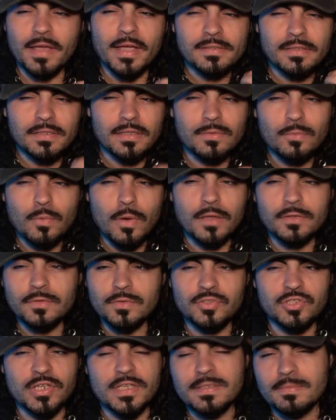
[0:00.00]
I didn't want
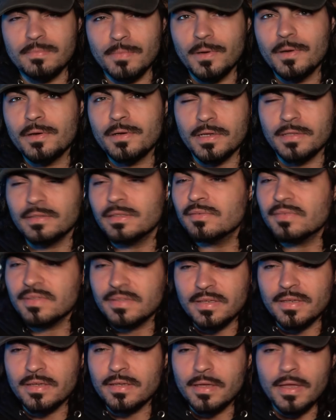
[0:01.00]
to just burn a
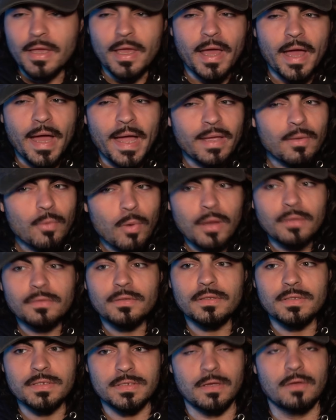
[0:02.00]
DVD. I
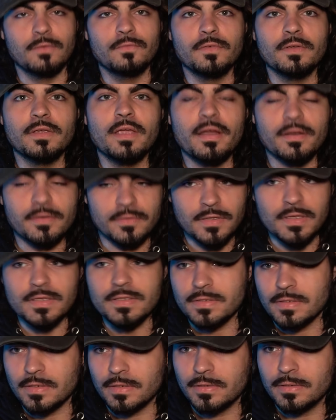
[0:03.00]
wanted something
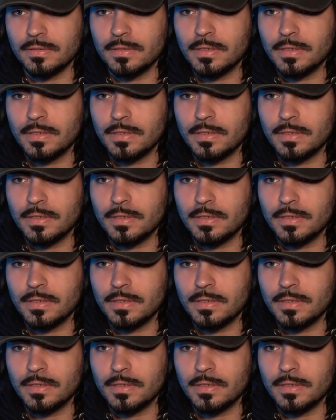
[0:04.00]
artistic.